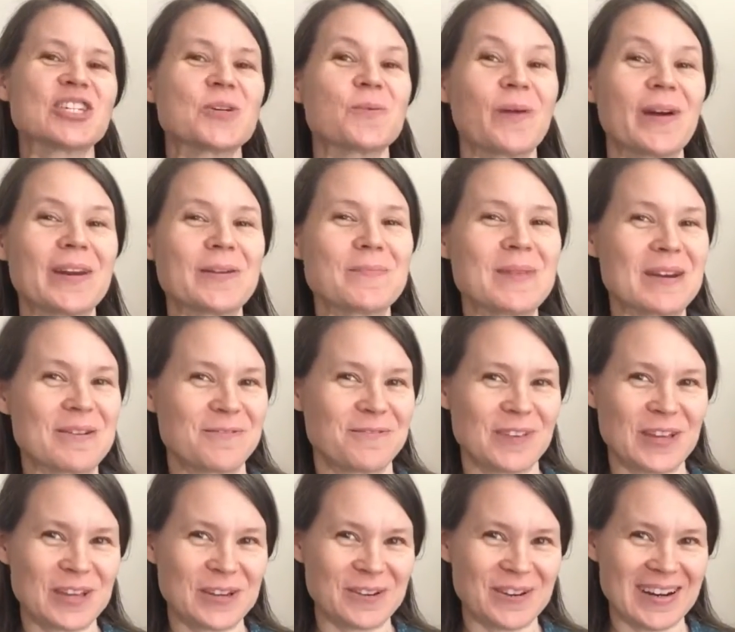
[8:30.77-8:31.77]
She wanted me to
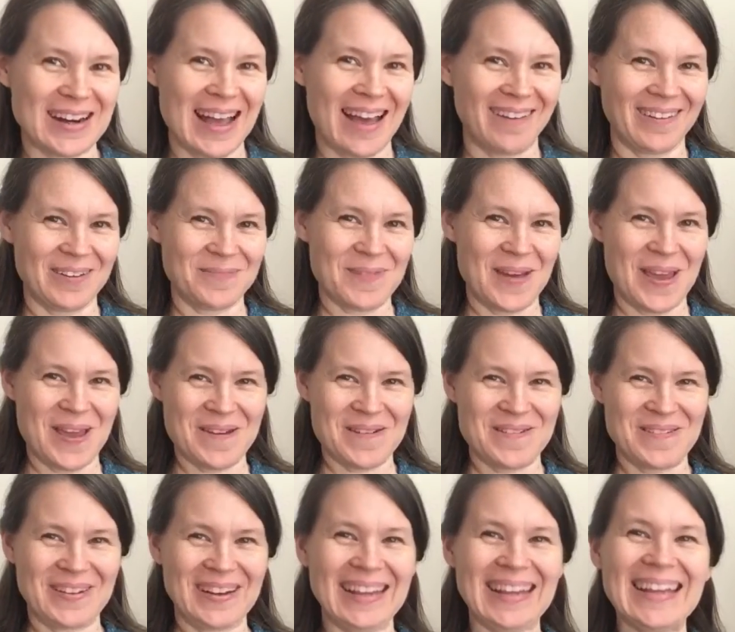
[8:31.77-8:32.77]
figure it out on my
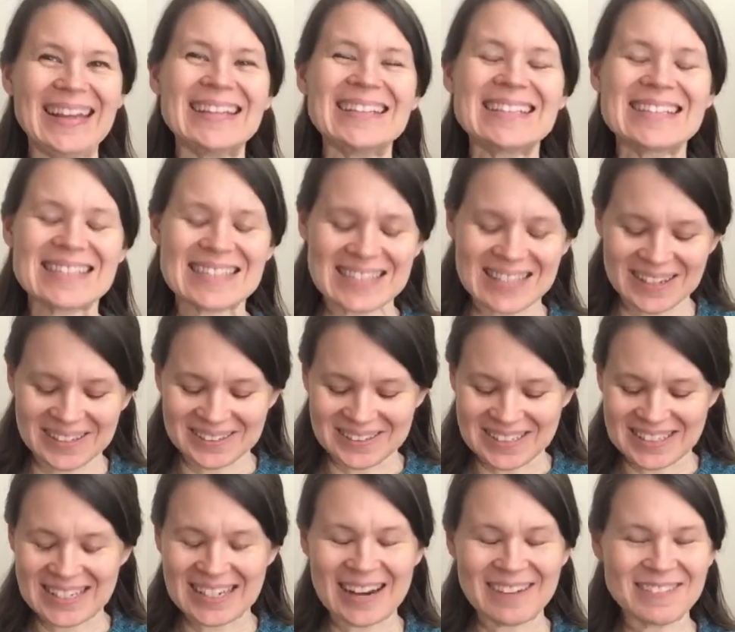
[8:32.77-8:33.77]
own. So
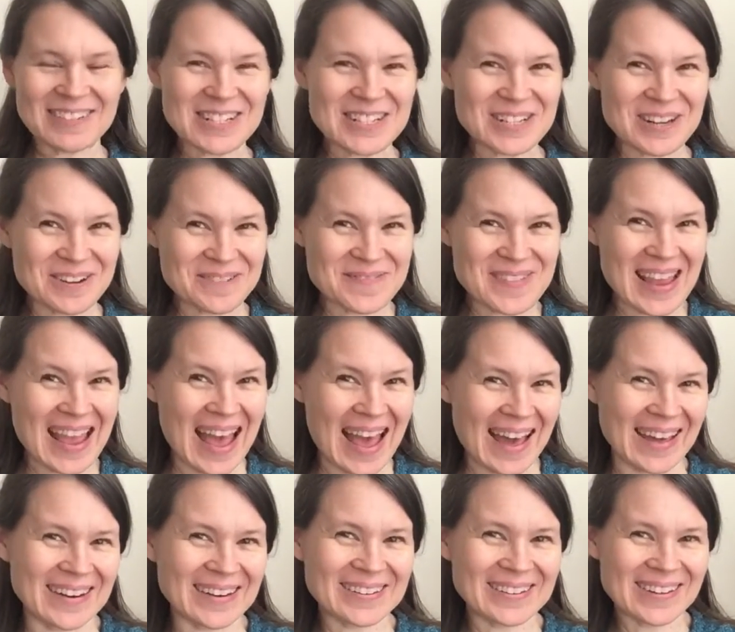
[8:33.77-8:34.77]
she never showed me
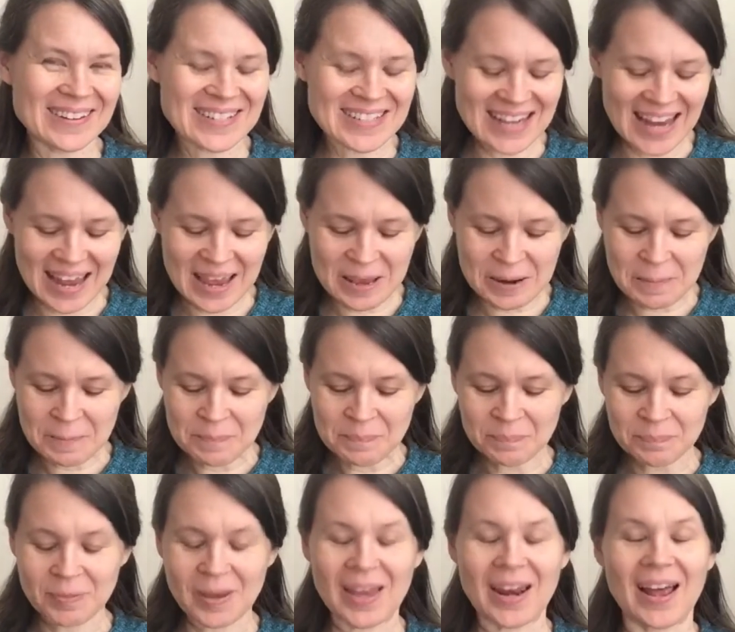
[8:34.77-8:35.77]
how to crochet it,
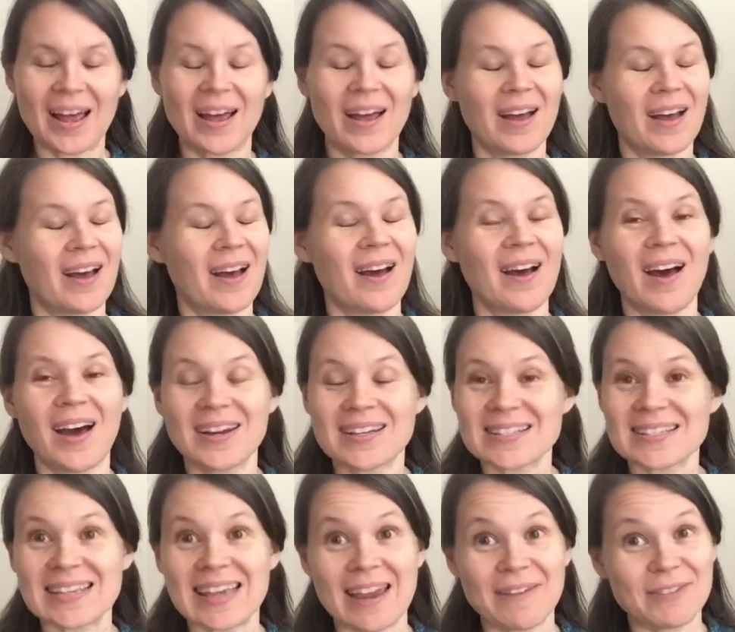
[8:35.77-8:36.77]
but
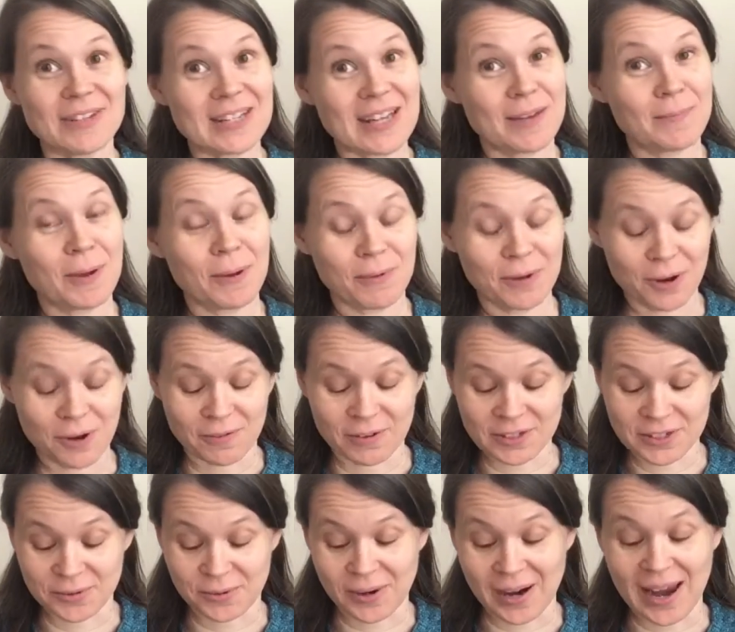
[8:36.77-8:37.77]
honestly, every time I went
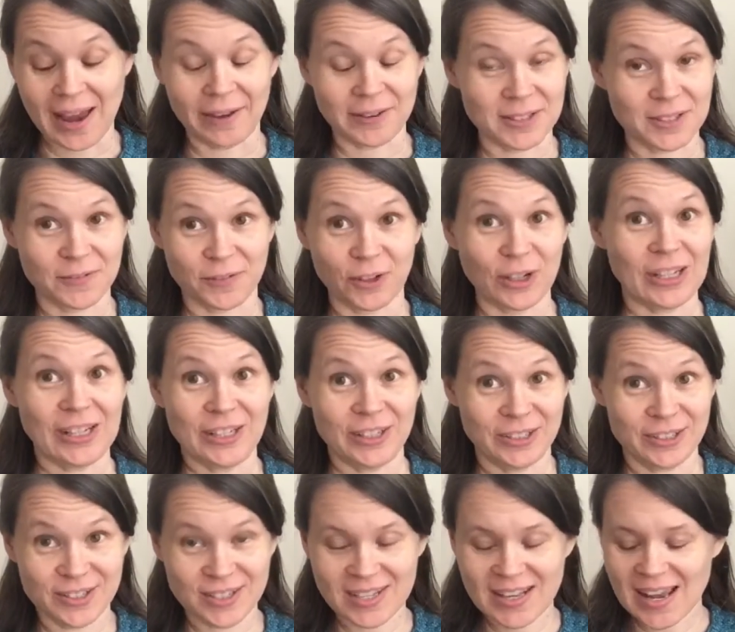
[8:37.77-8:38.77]
over to her house for
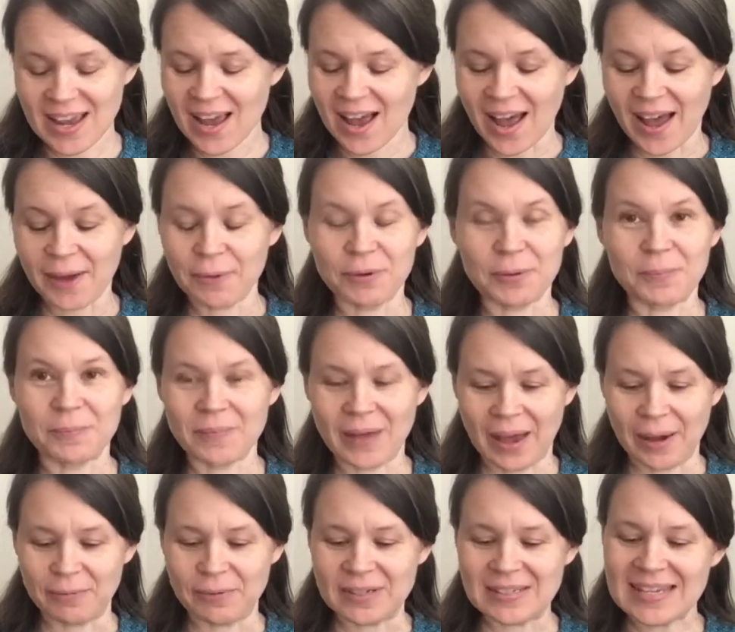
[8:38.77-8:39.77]
years, I
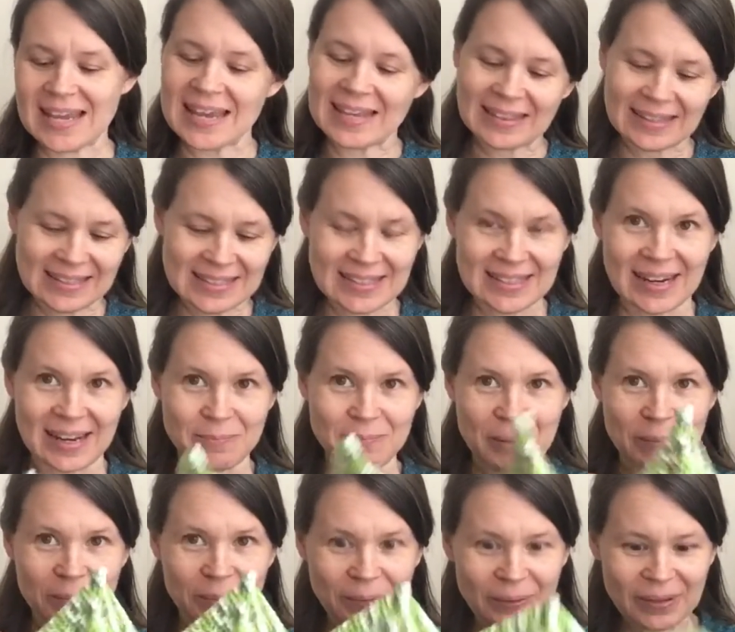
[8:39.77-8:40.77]
would take this and I'd
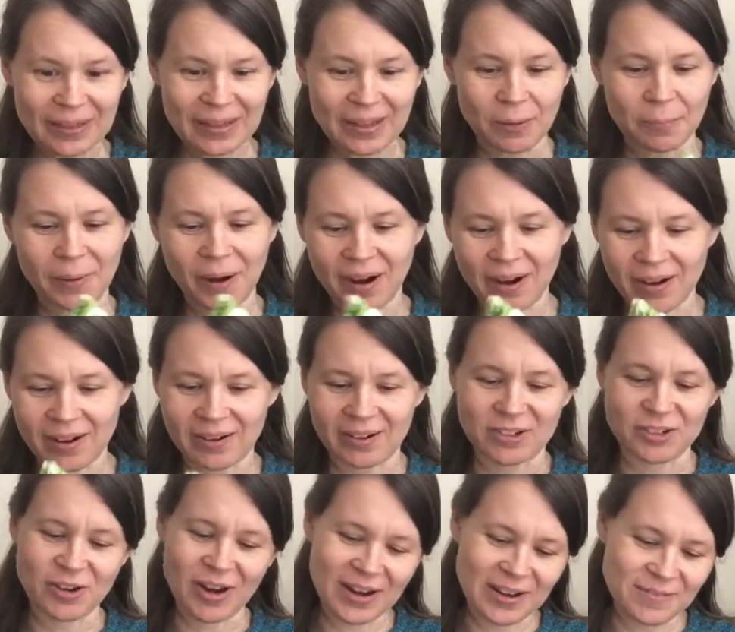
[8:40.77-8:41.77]
be pulling it apart
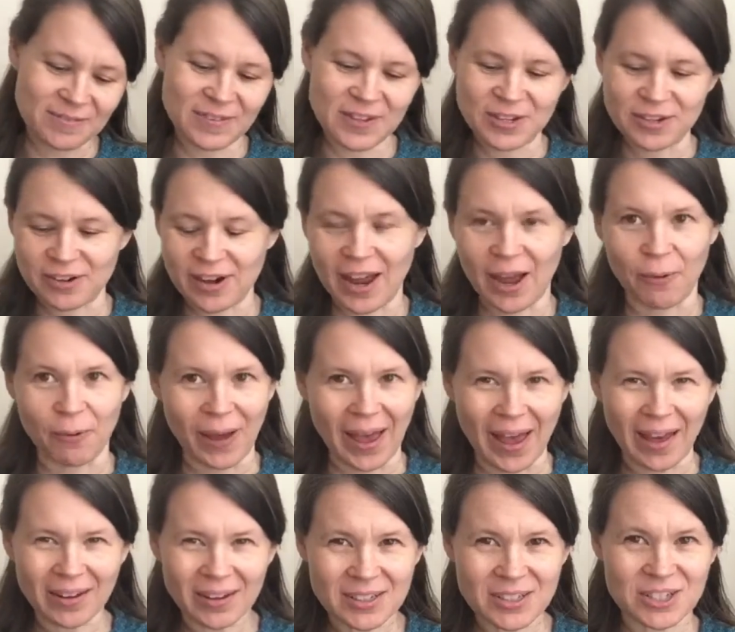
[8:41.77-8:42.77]
and trying to figure out,
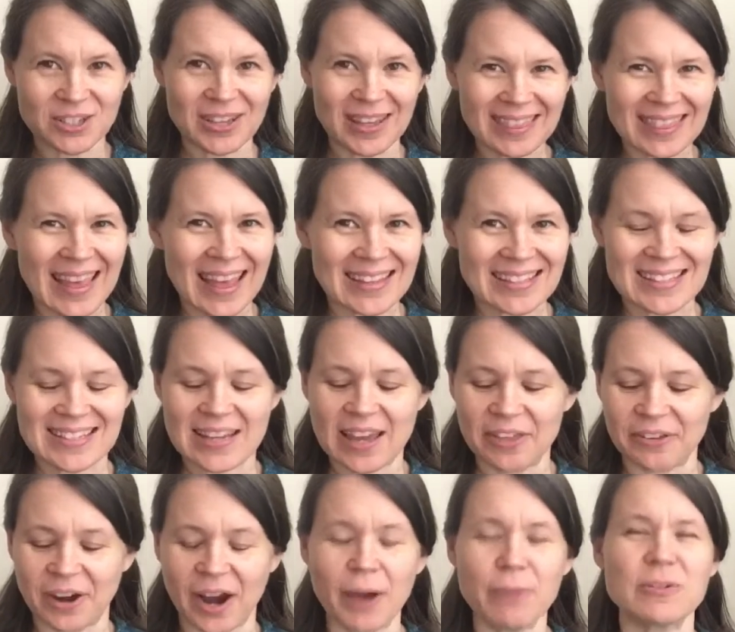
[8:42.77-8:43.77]
how did you get that
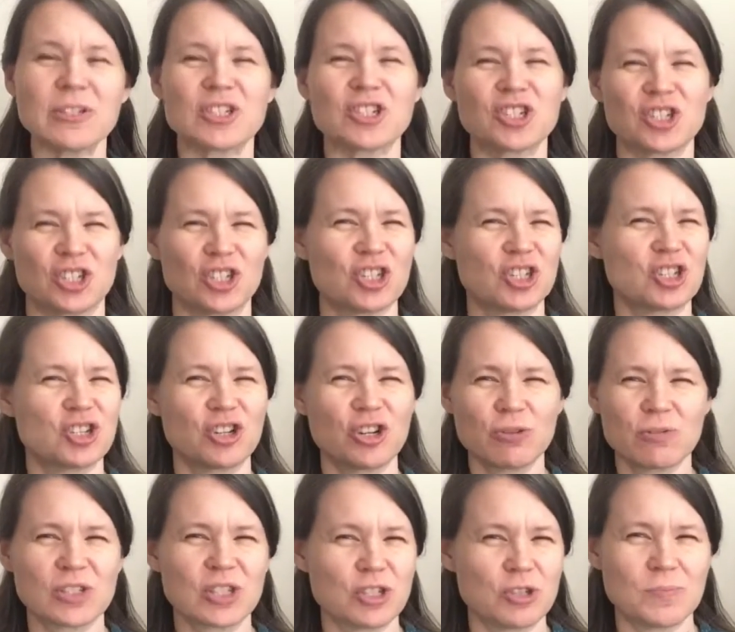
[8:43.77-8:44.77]
together? I was just sure
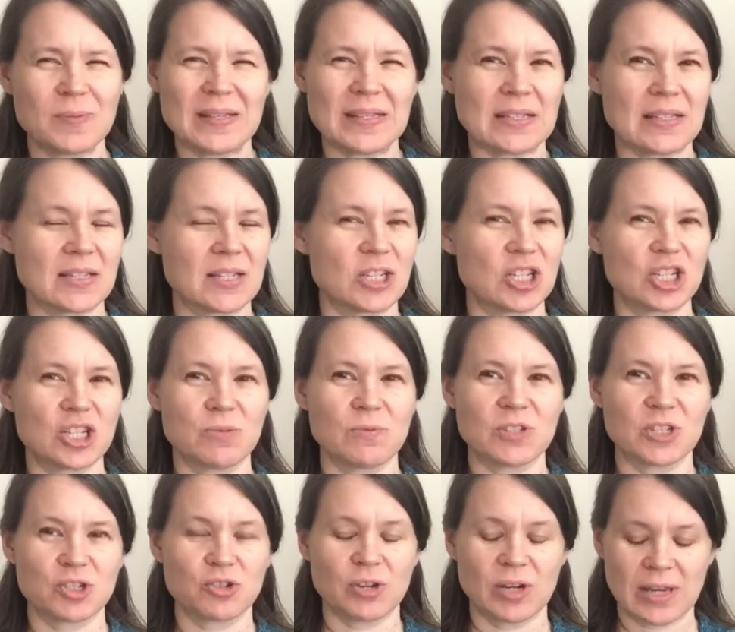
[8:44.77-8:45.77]
it was 2 pieces, and she
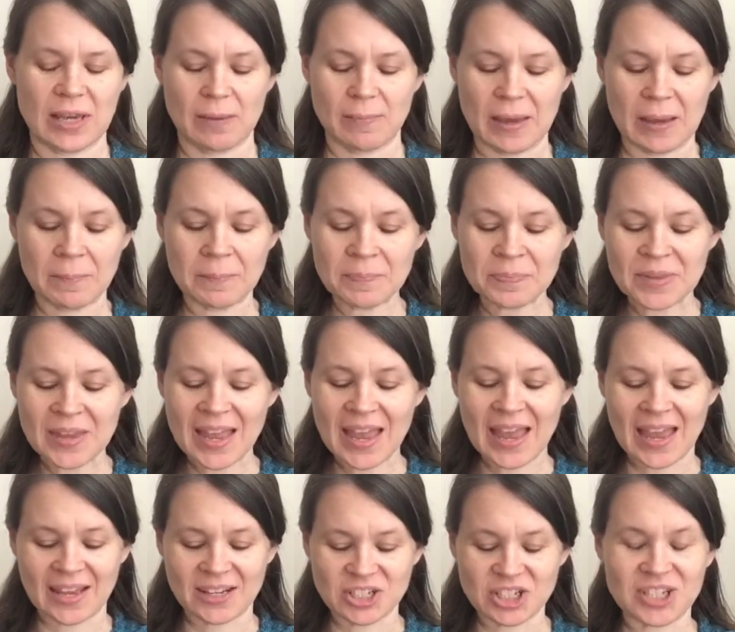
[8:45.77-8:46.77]
was tricking me.
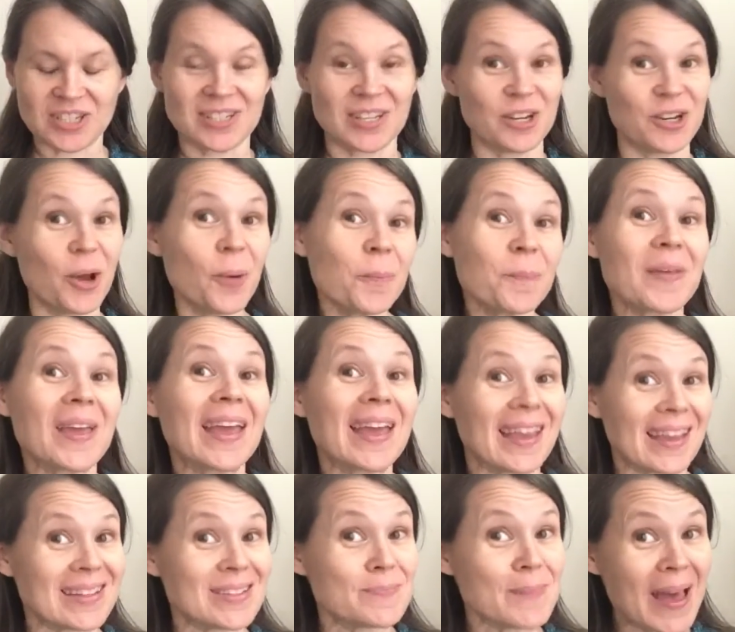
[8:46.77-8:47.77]
And she said, nope,
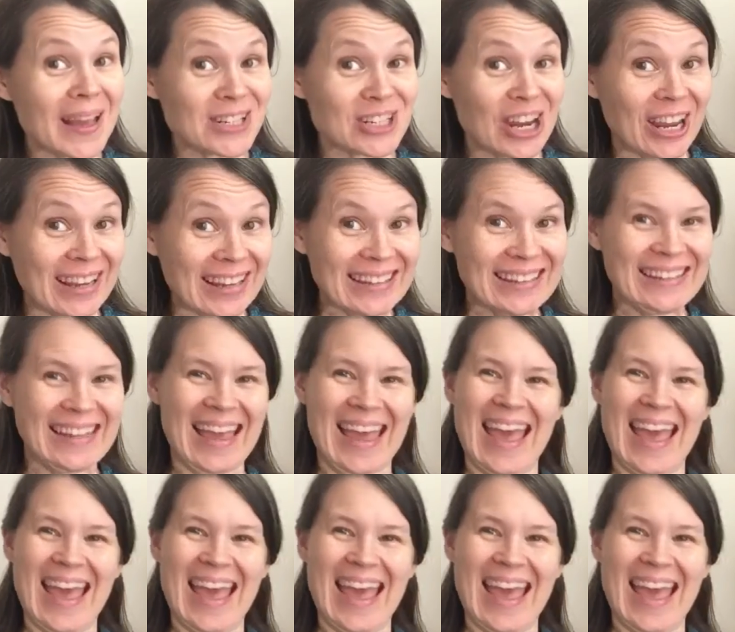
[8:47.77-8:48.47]
it's magic.